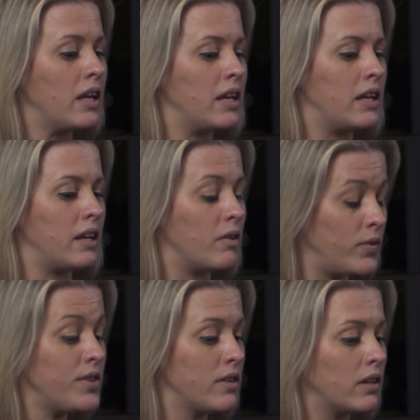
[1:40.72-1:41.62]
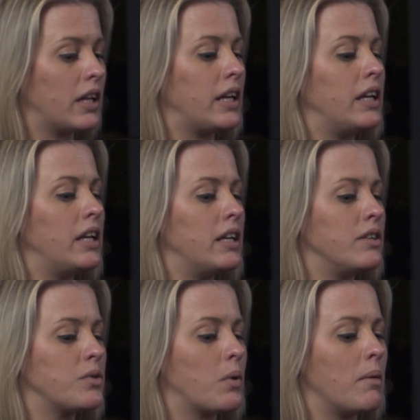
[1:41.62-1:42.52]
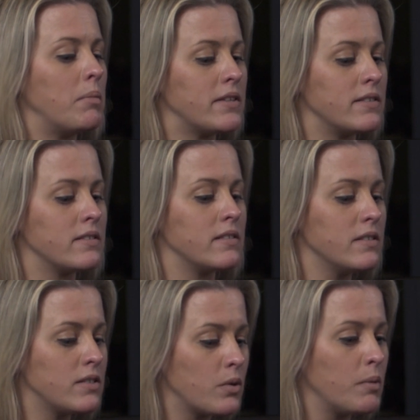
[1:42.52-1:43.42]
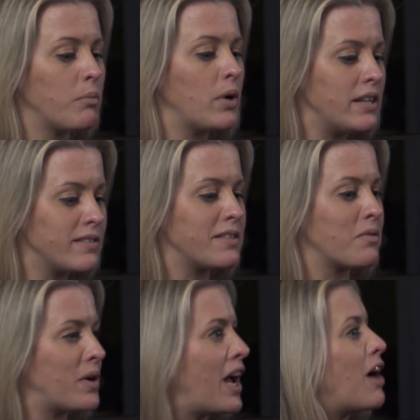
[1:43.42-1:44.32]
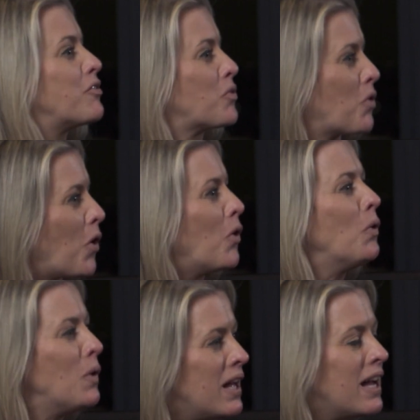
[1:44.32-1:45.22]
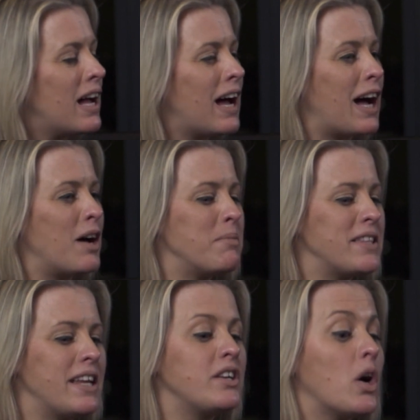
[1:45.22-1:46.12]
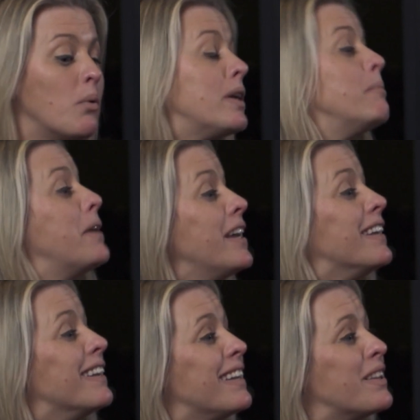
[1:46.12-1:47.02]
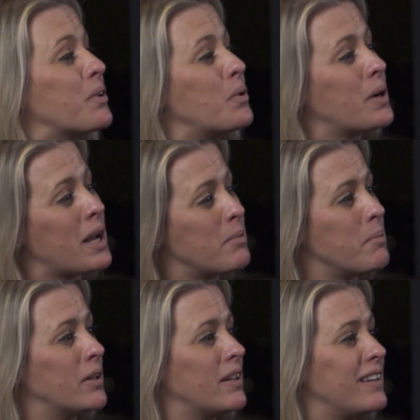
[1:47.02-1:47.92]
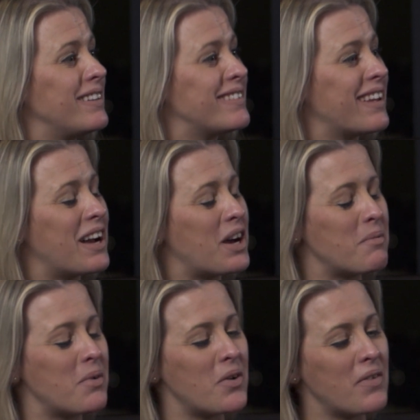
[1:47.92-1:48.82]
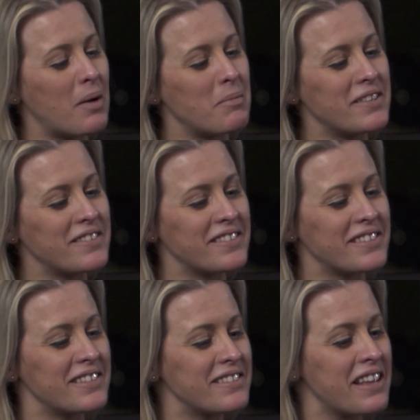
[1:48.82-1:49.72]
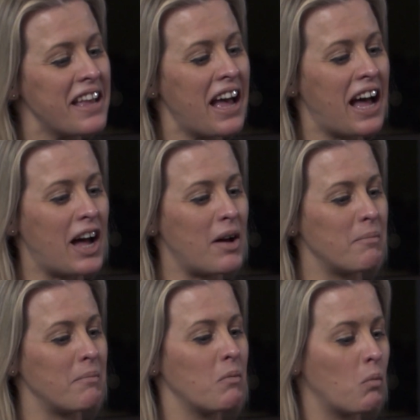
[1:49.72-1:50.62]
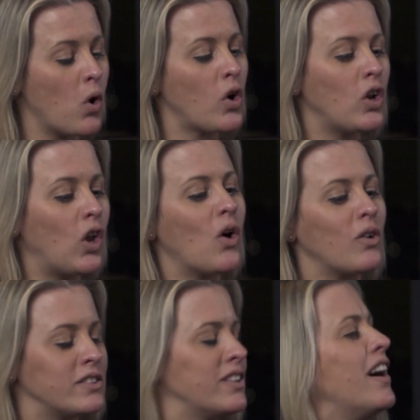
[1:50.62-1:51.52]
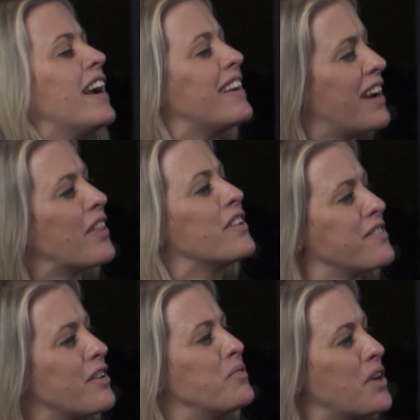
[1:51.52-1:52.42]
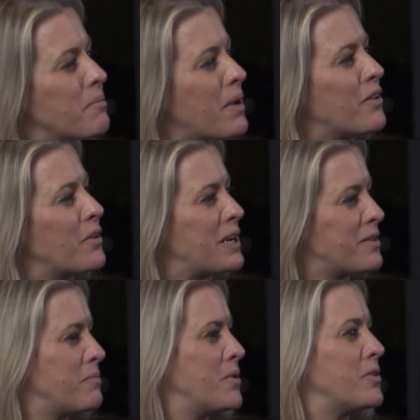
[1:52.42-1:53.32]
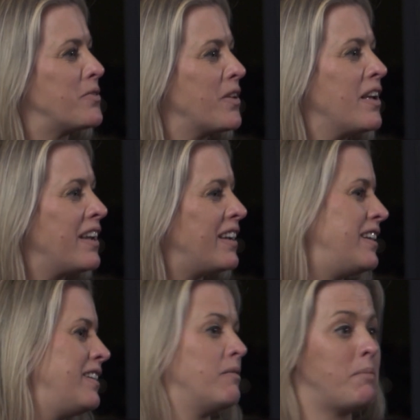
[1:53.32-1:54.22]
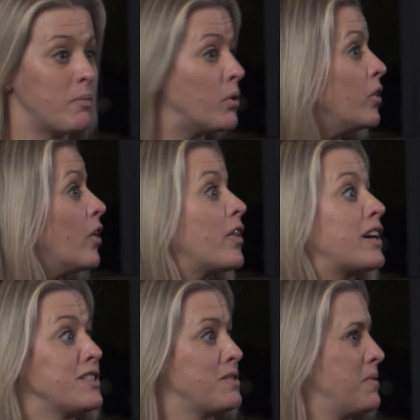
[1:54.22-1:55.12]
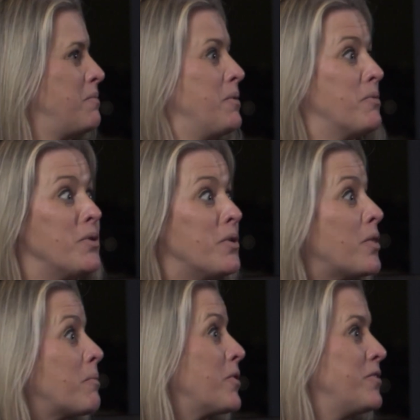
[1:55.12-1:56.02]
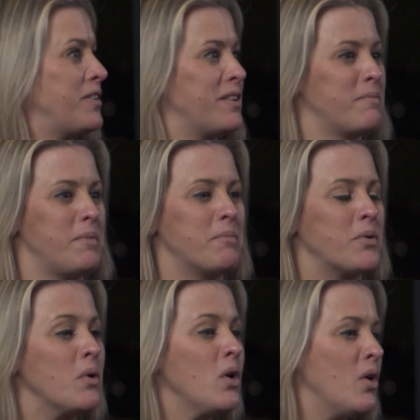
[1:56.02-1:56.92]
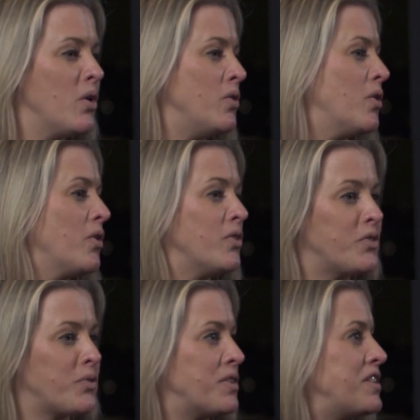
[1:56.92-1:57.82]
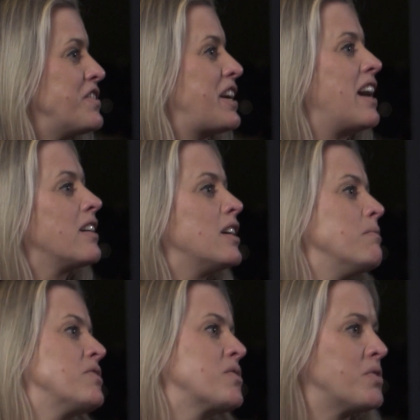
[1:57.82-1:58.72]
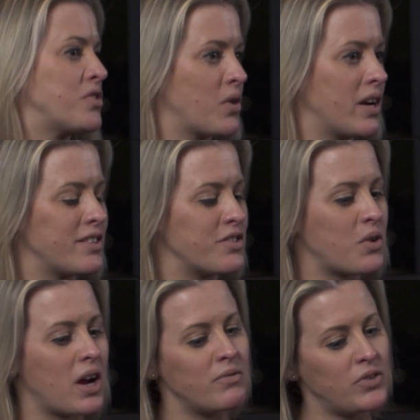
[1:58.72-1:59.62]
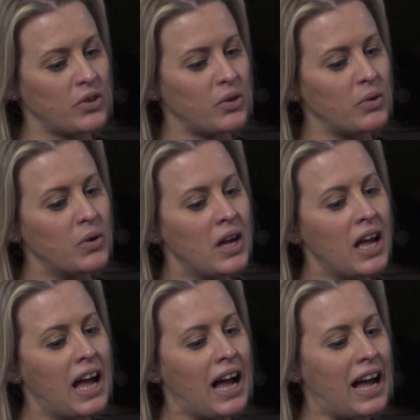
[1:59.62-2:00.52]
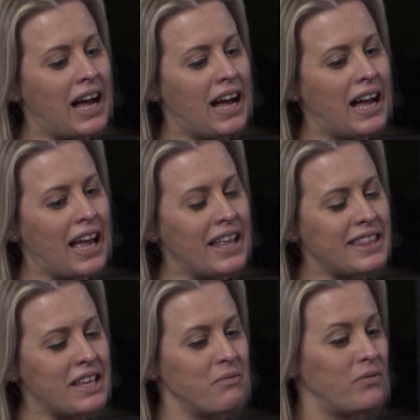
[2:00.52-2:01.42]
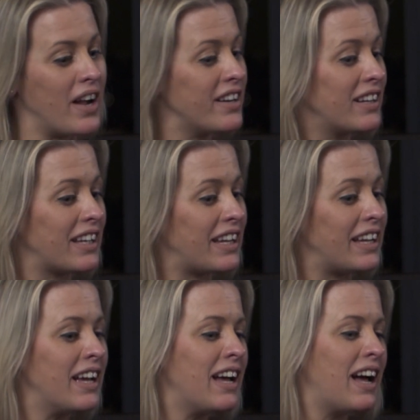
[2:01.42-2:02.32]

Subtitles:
efficiently into our businesses. So embrace that we have a role, but then go and embed in the core capabilities of our businesses. Work alongside other subject matter experts, people who know the customer, people who know the process, people who know the strategic outcomes that we're trying to drive to. And then finally,